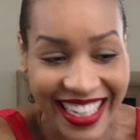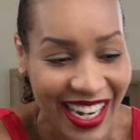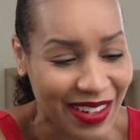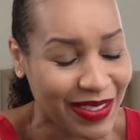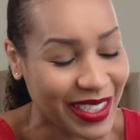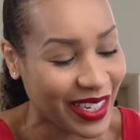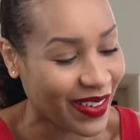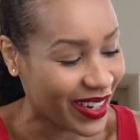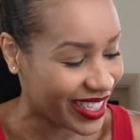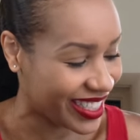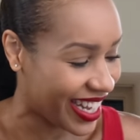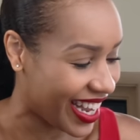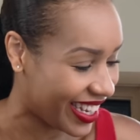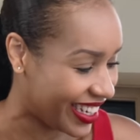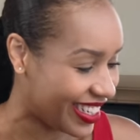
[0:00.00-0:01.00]
I'm so
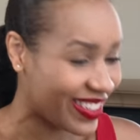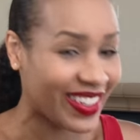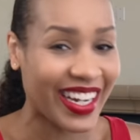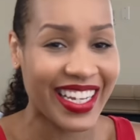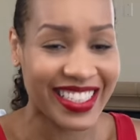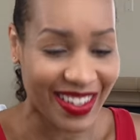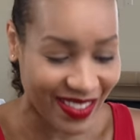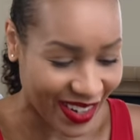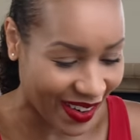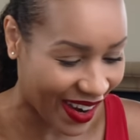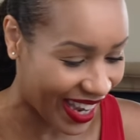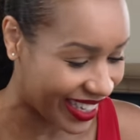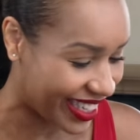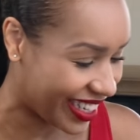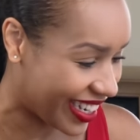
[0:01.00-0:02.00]
excited. You guys have
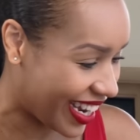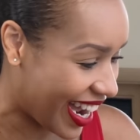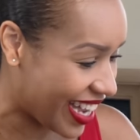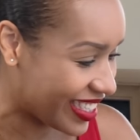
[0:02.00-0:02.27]
no idea.